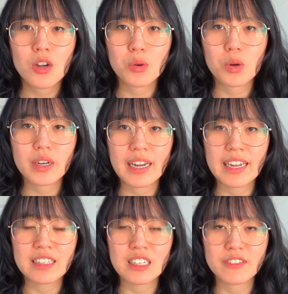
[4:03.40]
or
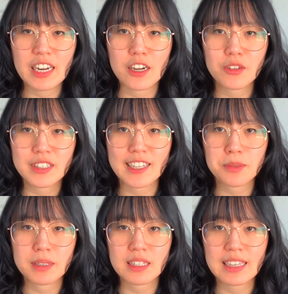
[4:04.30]
kinds of technical
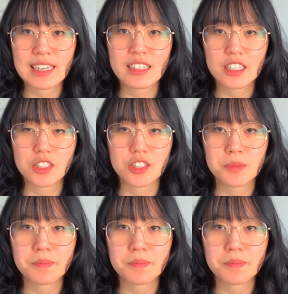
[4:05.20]
assessments in that nature.